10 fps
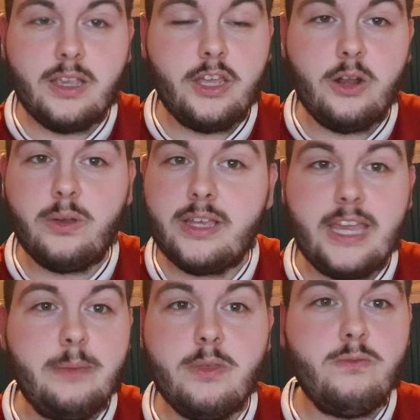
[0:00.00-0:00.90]
you know,
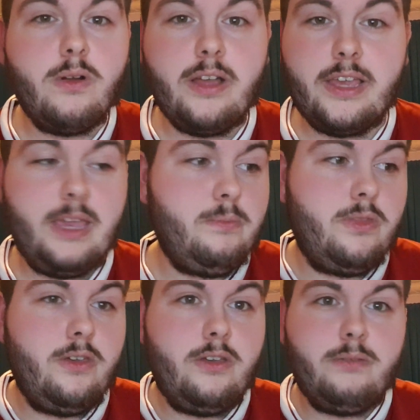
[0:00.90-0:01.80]
keep
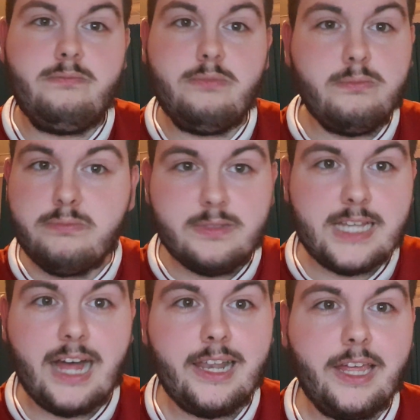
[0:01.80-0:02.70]
the
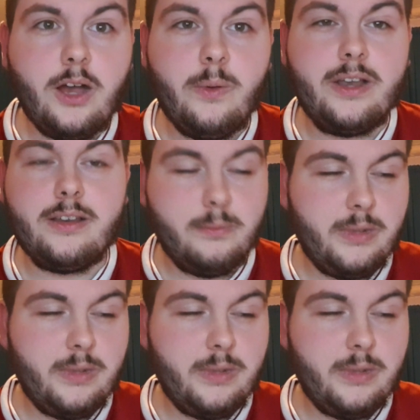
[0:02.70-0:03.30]
tally going.